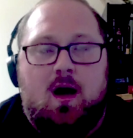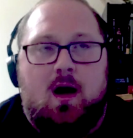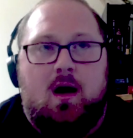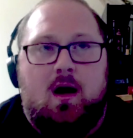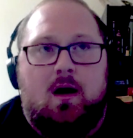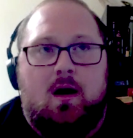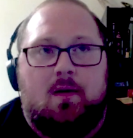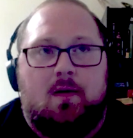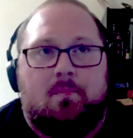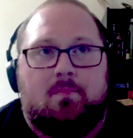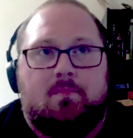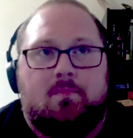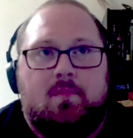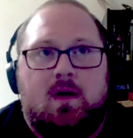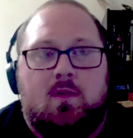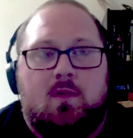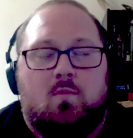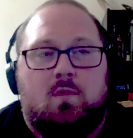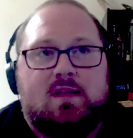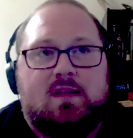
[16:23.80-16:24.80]
And
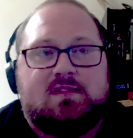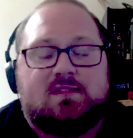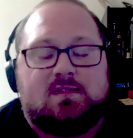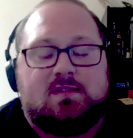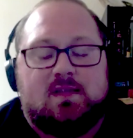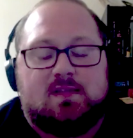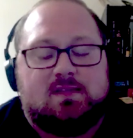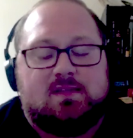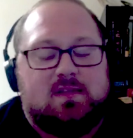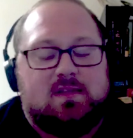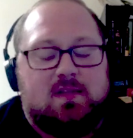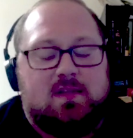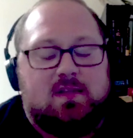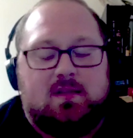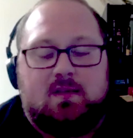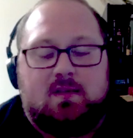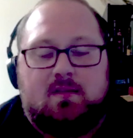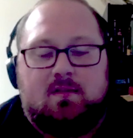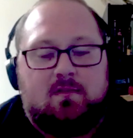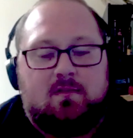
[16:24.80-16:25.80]

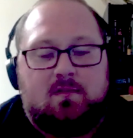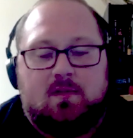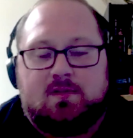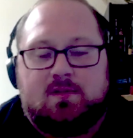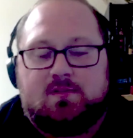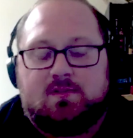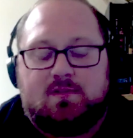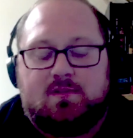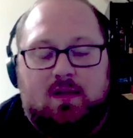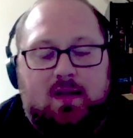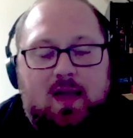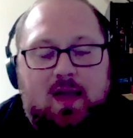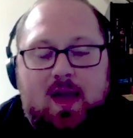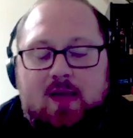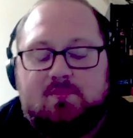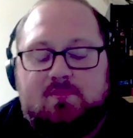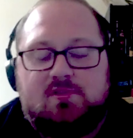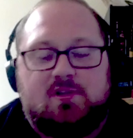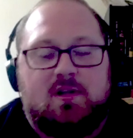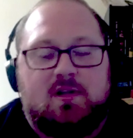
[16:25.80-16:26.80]
it's like
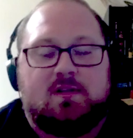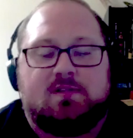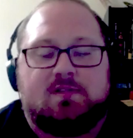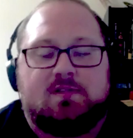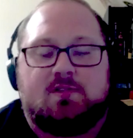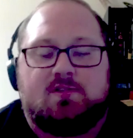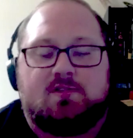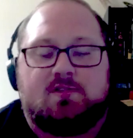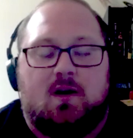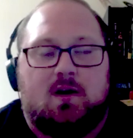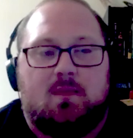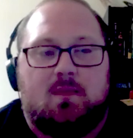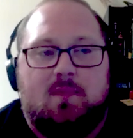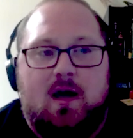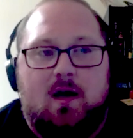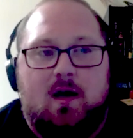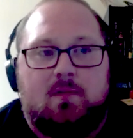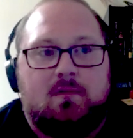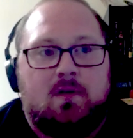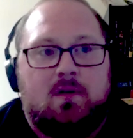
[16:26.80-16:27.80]
hamstrings, you're talking
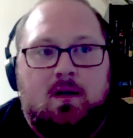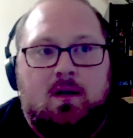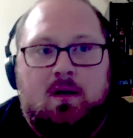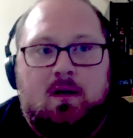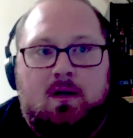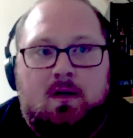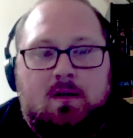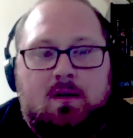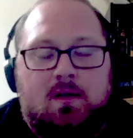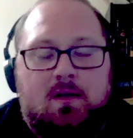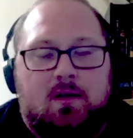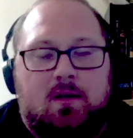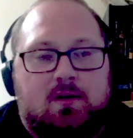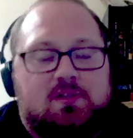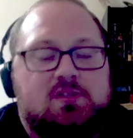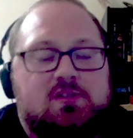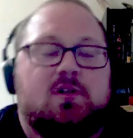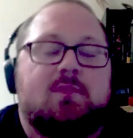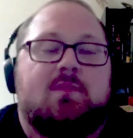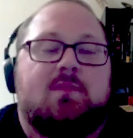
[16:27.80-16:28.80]
about,
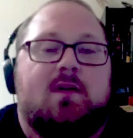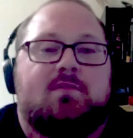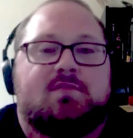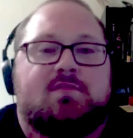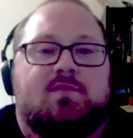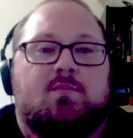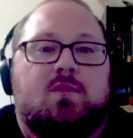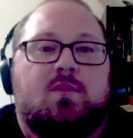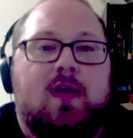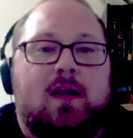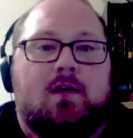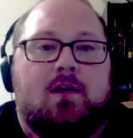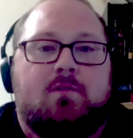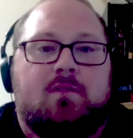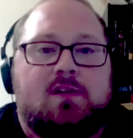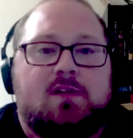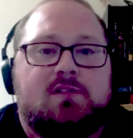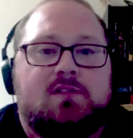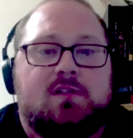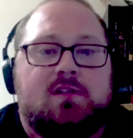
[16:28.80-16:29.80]
extreme levels of plantar
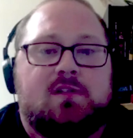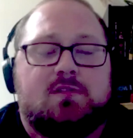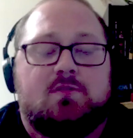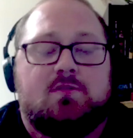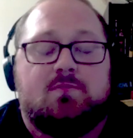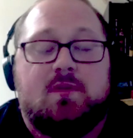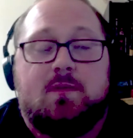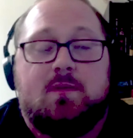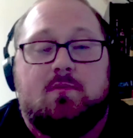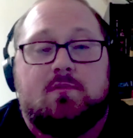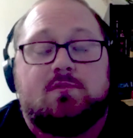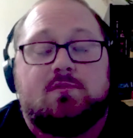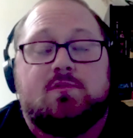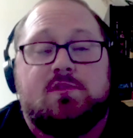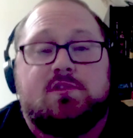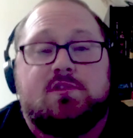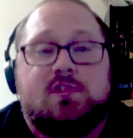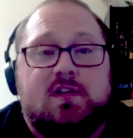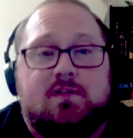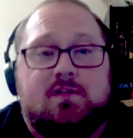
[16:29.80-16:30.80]
flexion to be able to
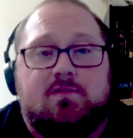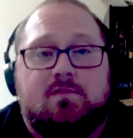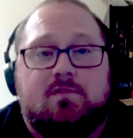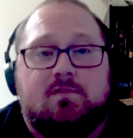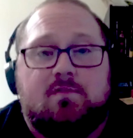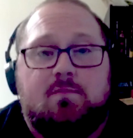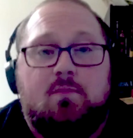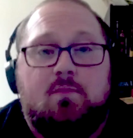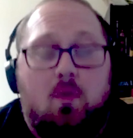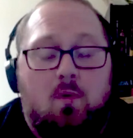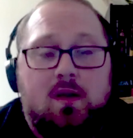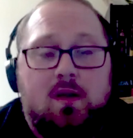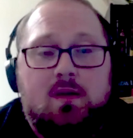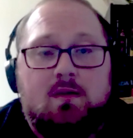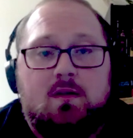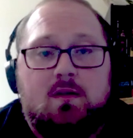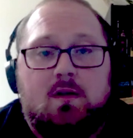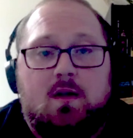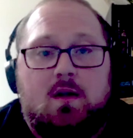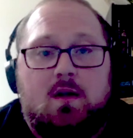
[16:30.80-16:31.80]
achieve
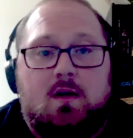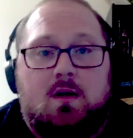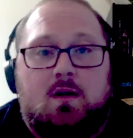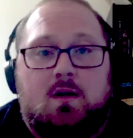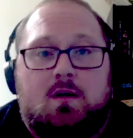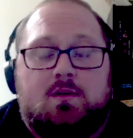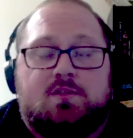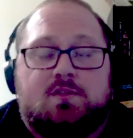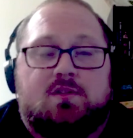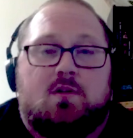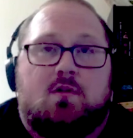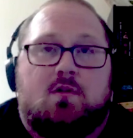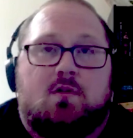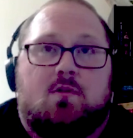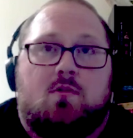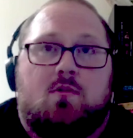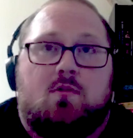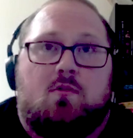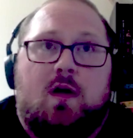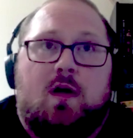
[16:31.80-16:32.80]
point.
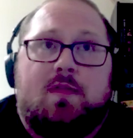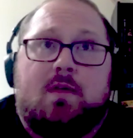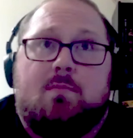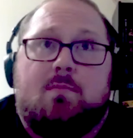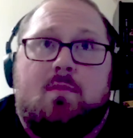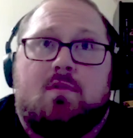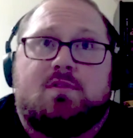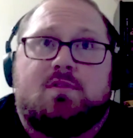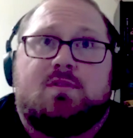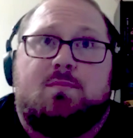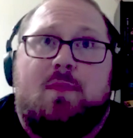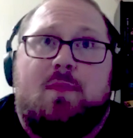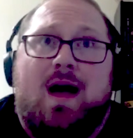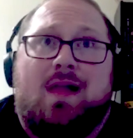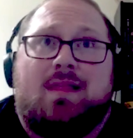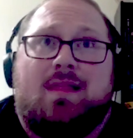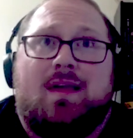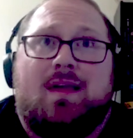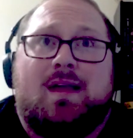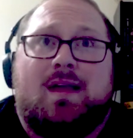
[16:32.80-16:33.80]
So I think most
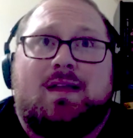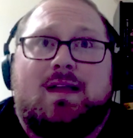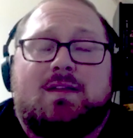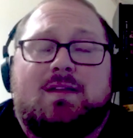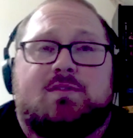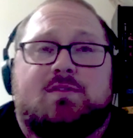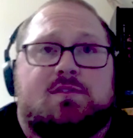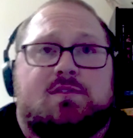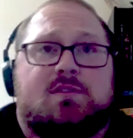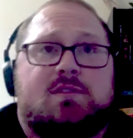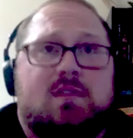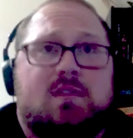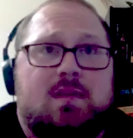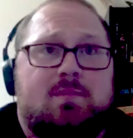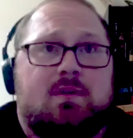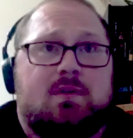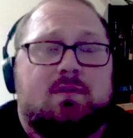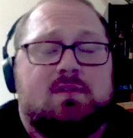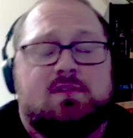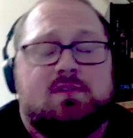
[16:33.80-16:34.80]
ballet dancers
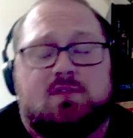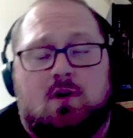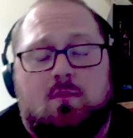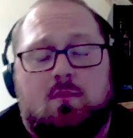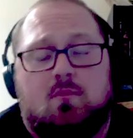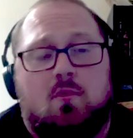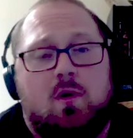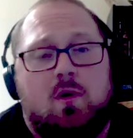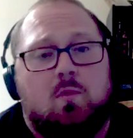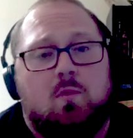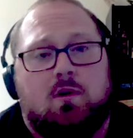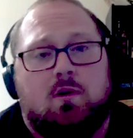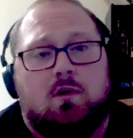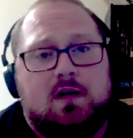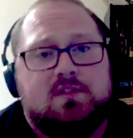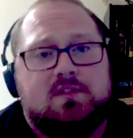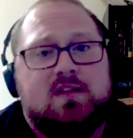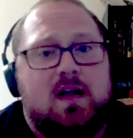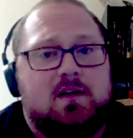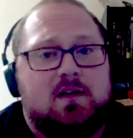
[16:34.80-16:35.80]
typically start point work
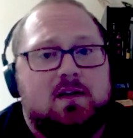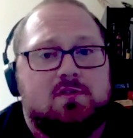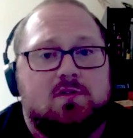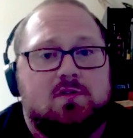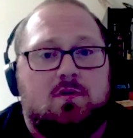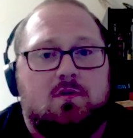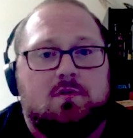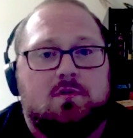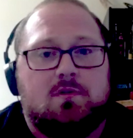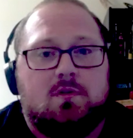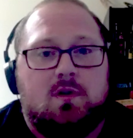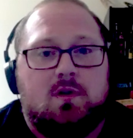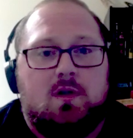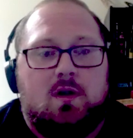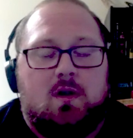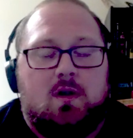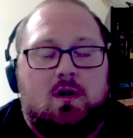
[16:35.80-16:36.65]
around 10 years old.